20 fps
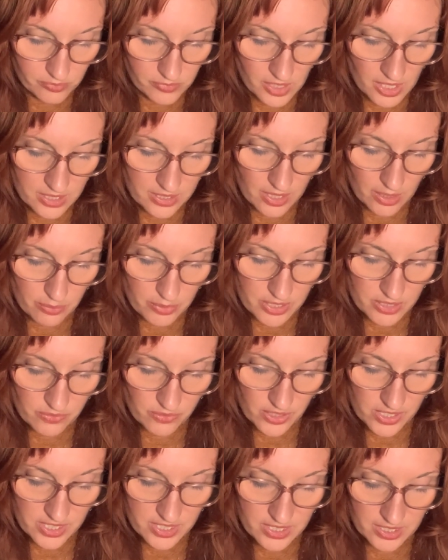There was
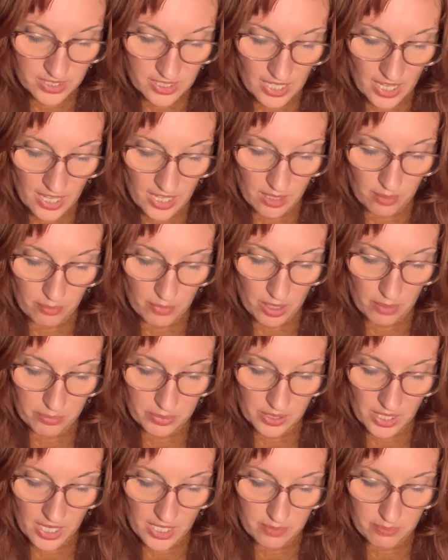first a game, a
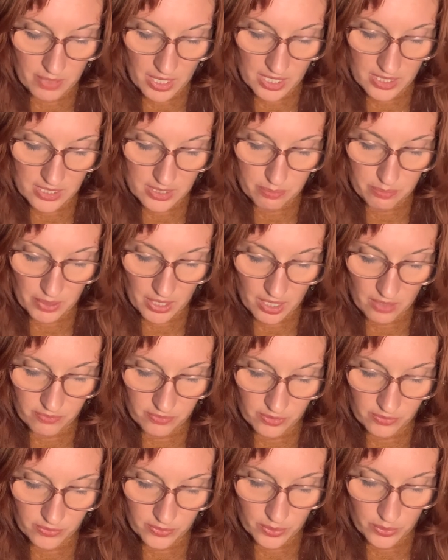blind man's buff,
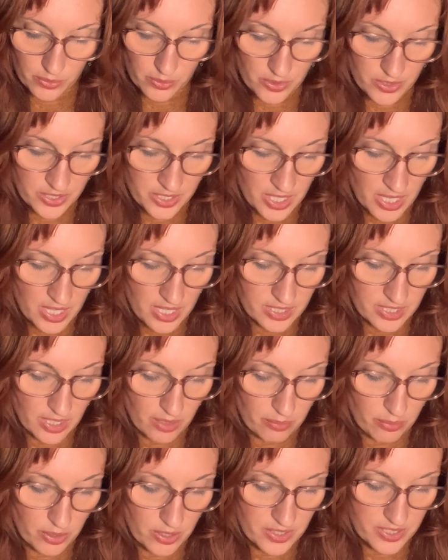of course there
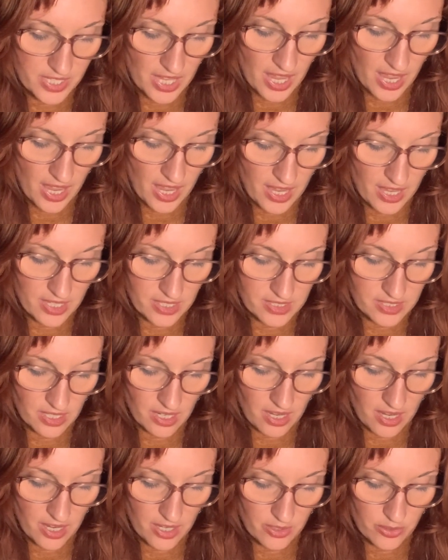was, and
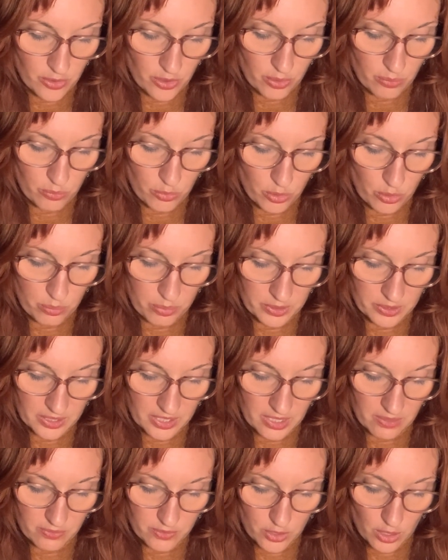I no more
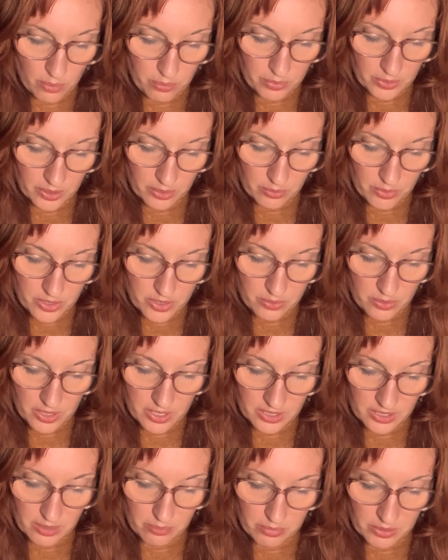believe Toppler was
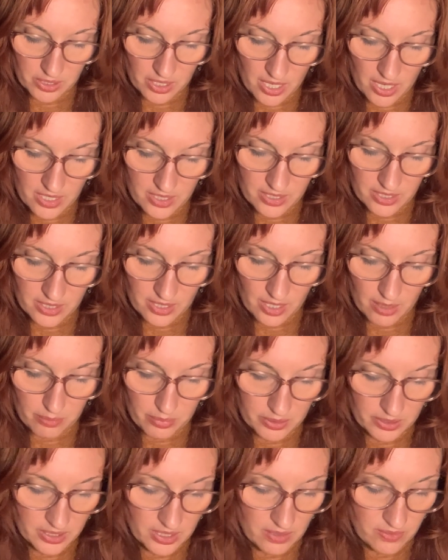readily blind than I
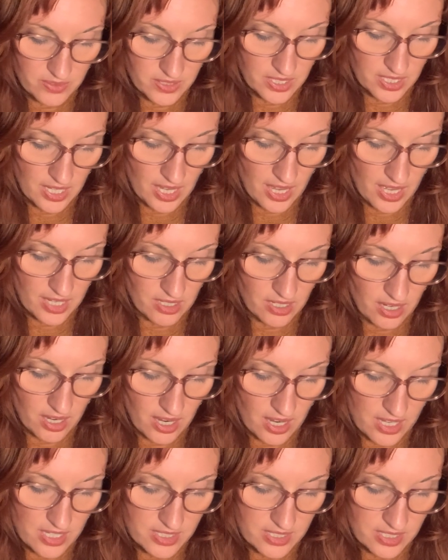believed he had
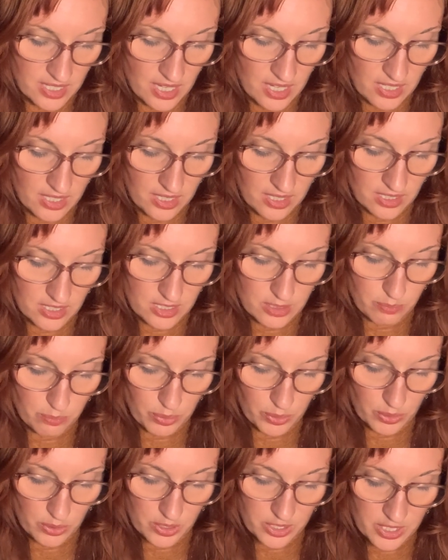eyes in his
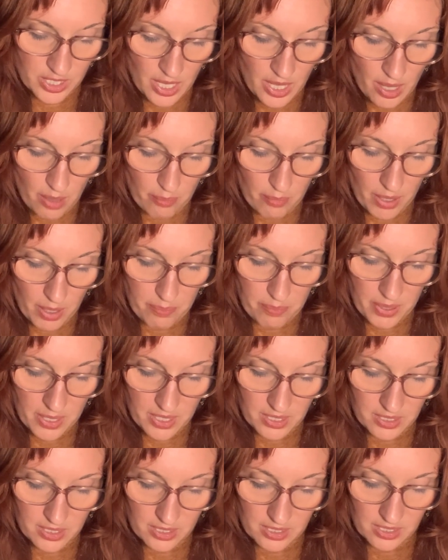boots. My
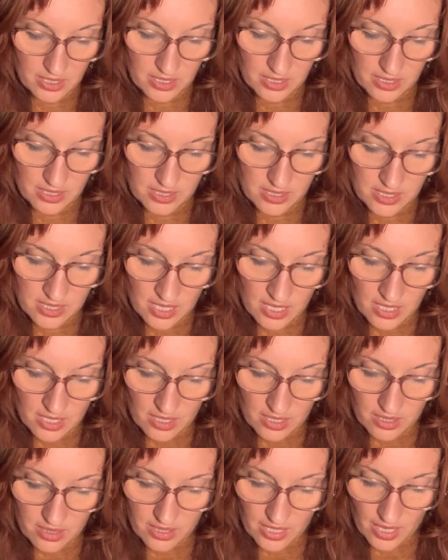opinion is
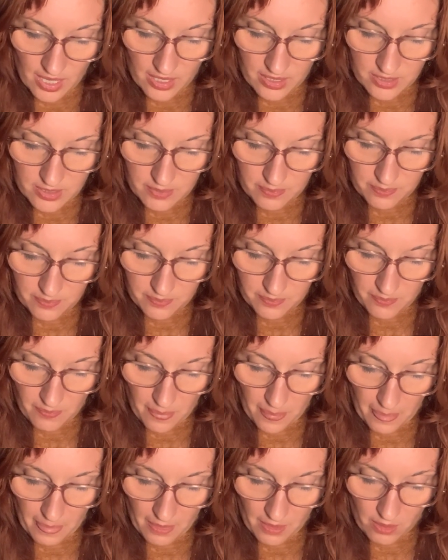that
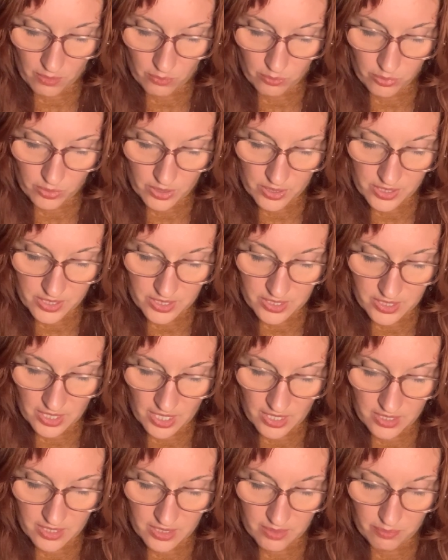was
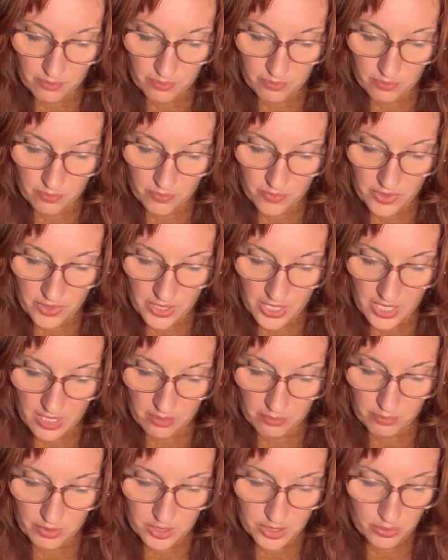done
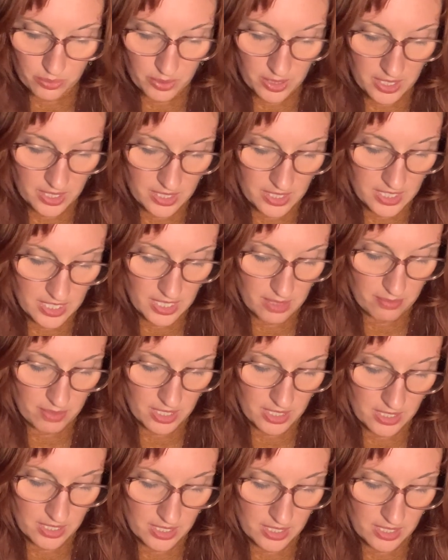thing between him and